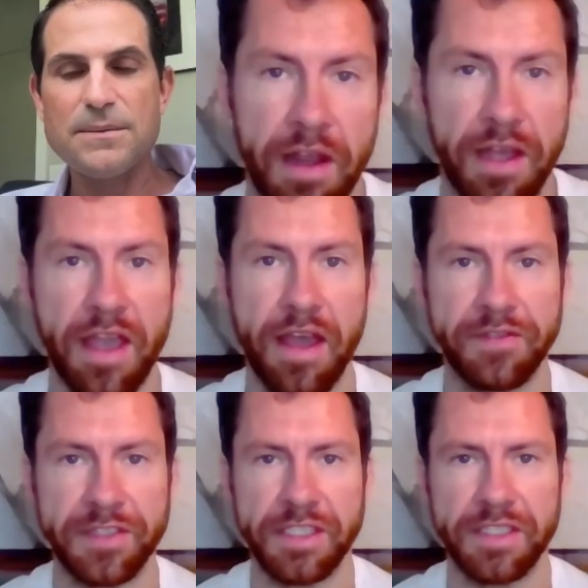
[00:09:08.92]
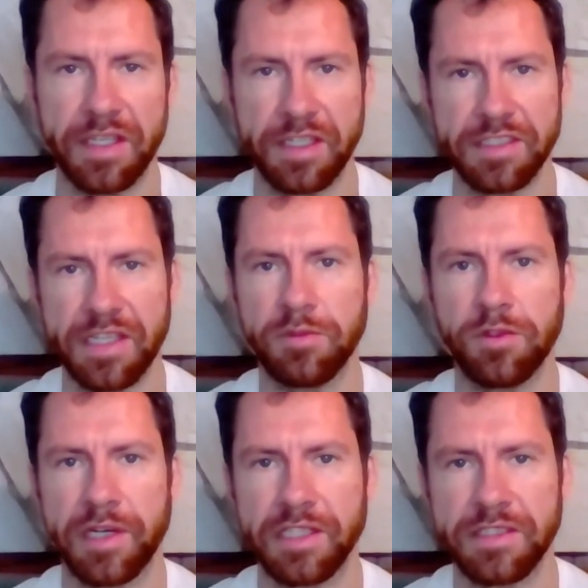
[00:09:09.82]
And I have an
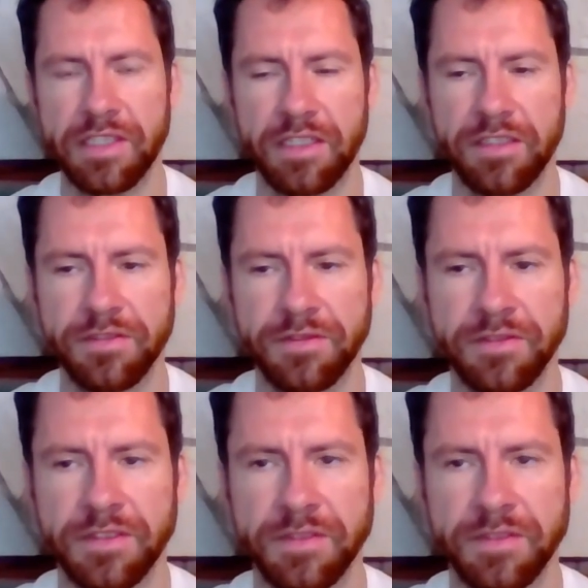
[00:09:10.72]
example myself